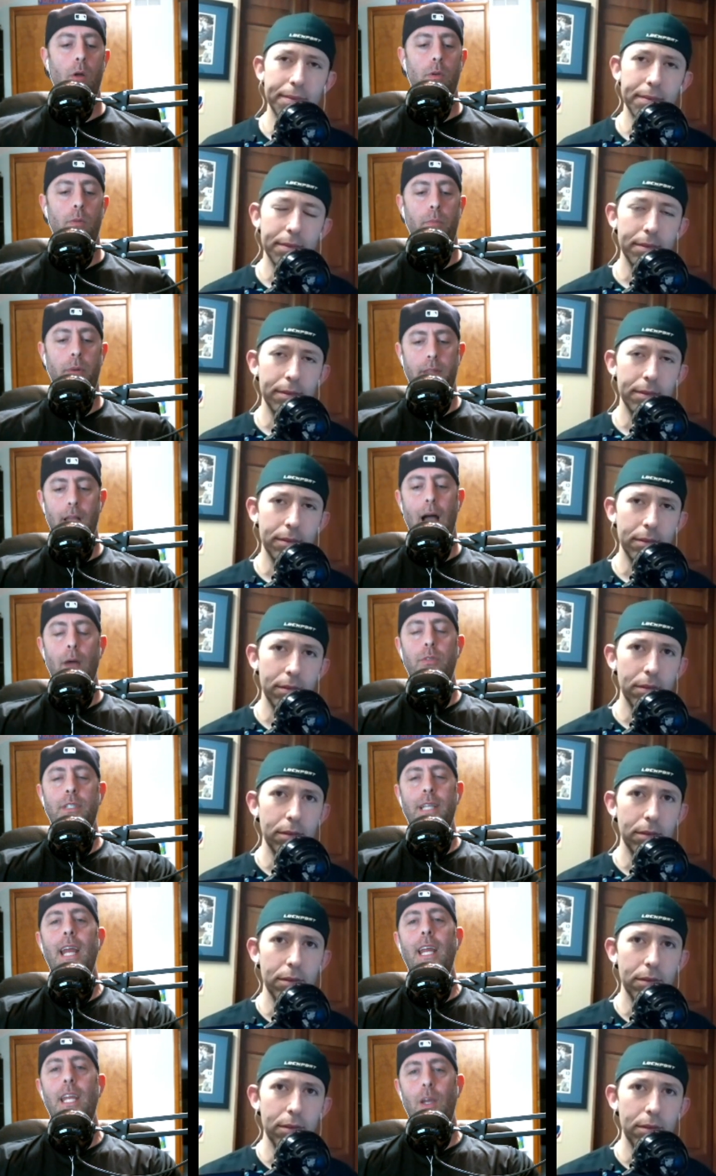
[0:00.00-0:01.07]
Speaker 1: but I was
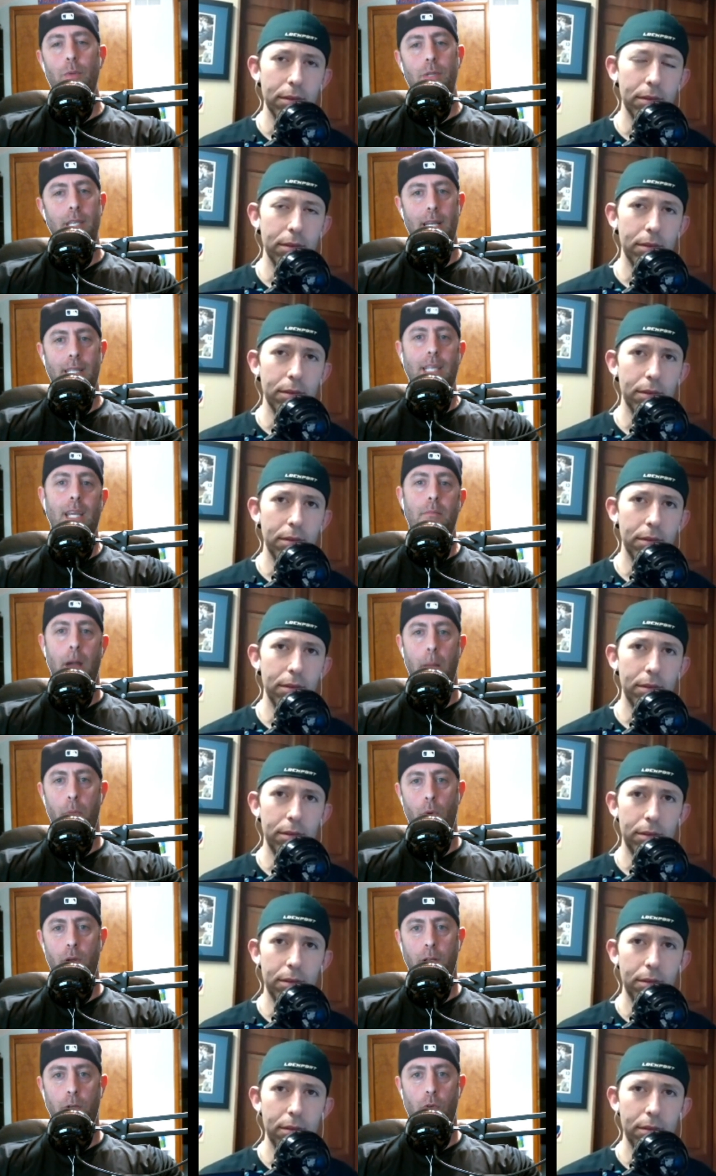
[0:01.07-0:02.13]
kind of using that to get my
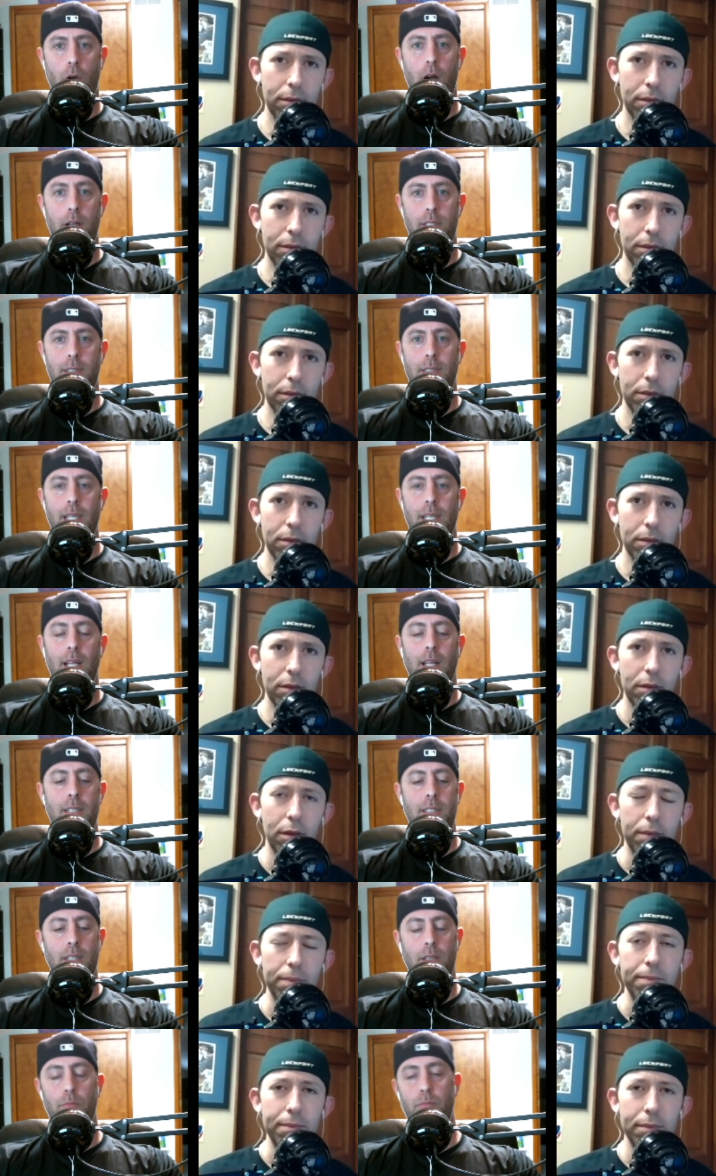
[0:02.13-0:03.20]
point across and say, listen, mm-hmm.